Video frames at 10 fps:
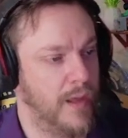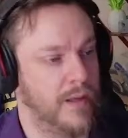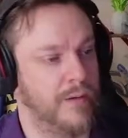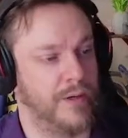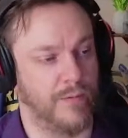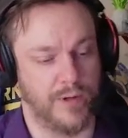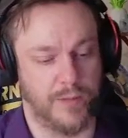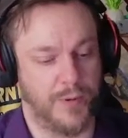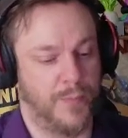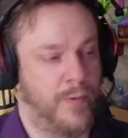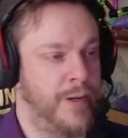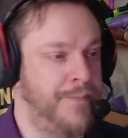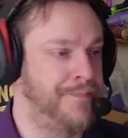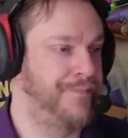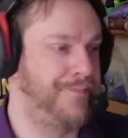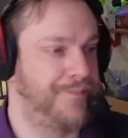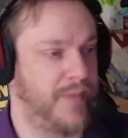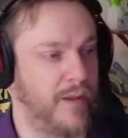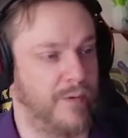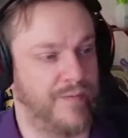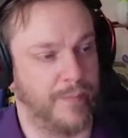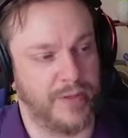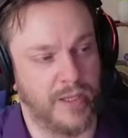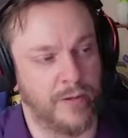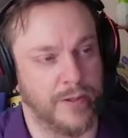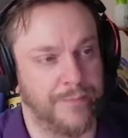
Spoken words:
Let me get rid of the purple one. Then we flip the yellow one.